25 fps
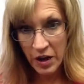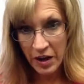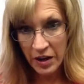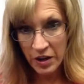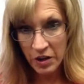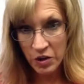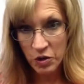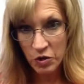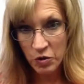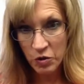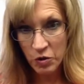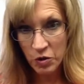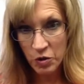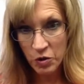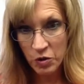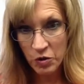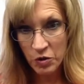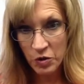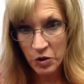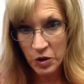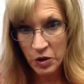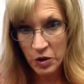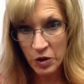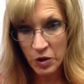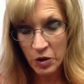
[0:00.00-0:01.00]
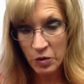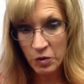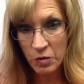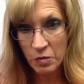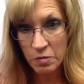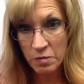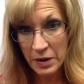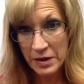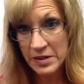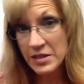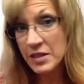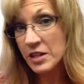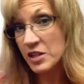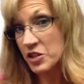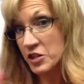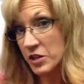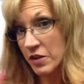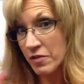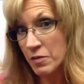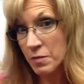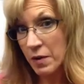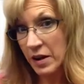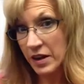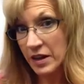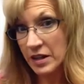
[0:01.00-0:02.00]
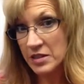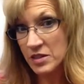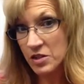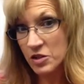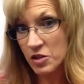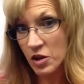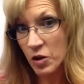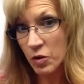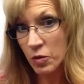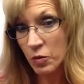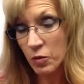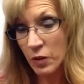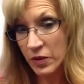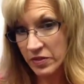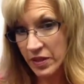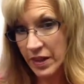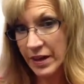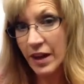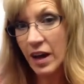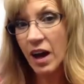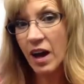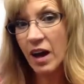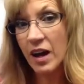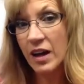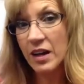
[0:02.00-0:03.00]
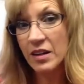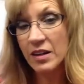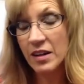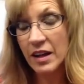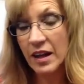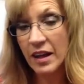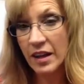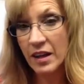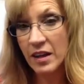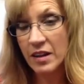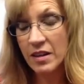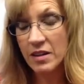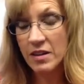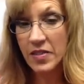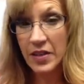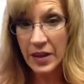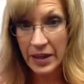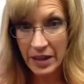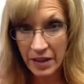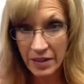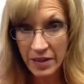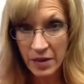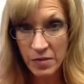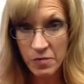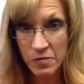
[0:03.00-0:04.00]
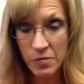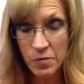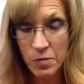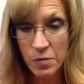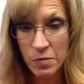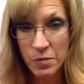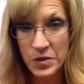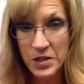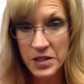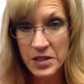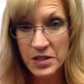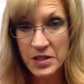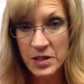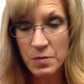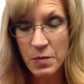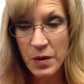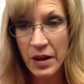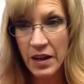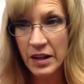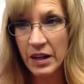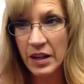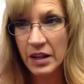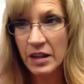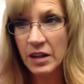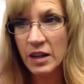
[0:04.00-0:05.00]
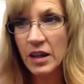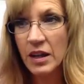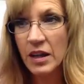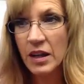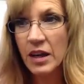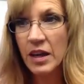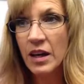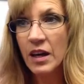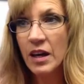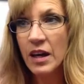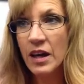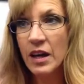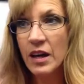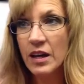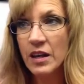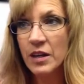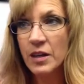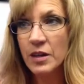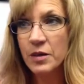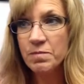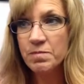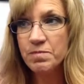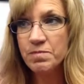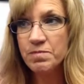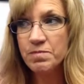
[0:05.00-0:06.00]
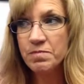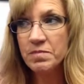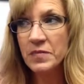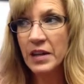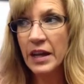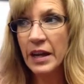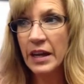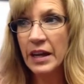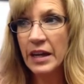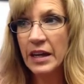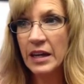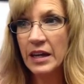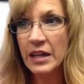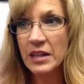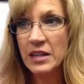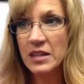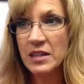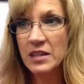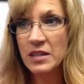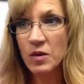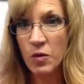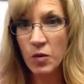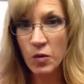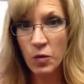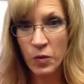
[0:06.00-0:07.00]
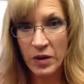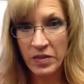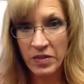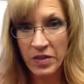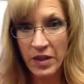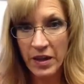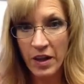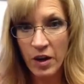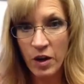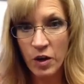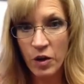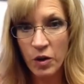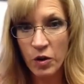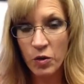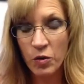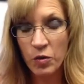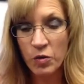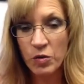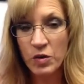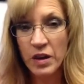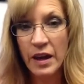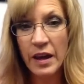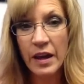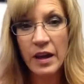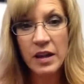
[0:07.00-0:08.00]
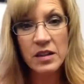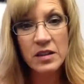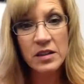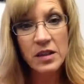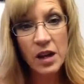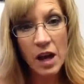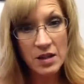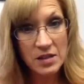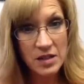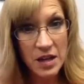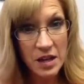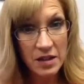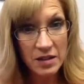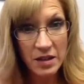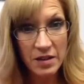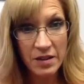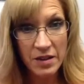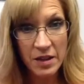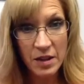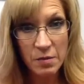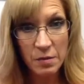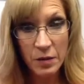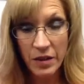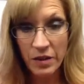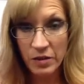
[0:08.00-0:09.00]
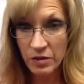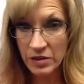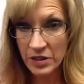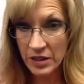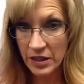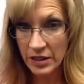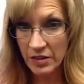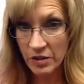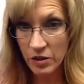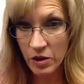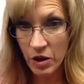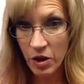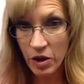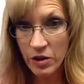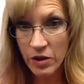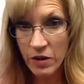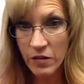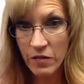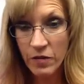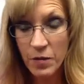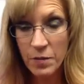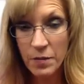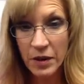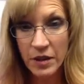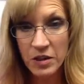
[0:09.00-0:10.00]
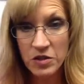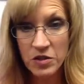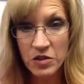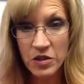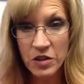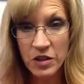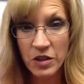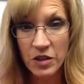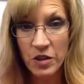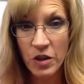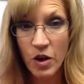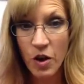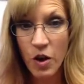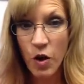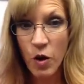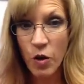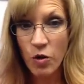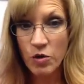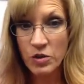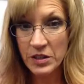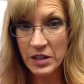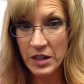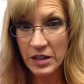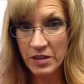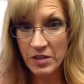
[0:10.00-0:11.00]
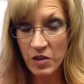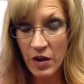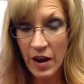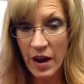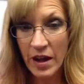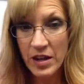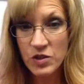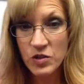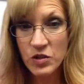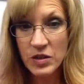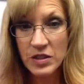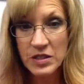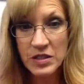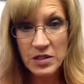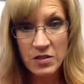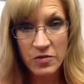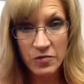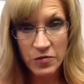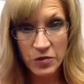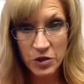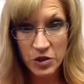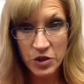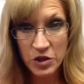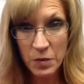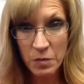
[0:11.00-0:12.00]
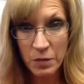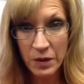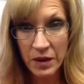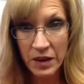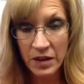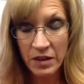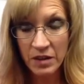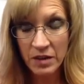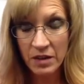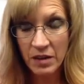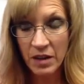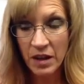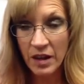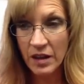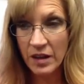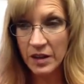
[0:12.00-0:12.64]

I knew, messaged everybody to know what they got and thanking them for participating, and what they owed, and contacted them either to get their card information or to get their address for shipping,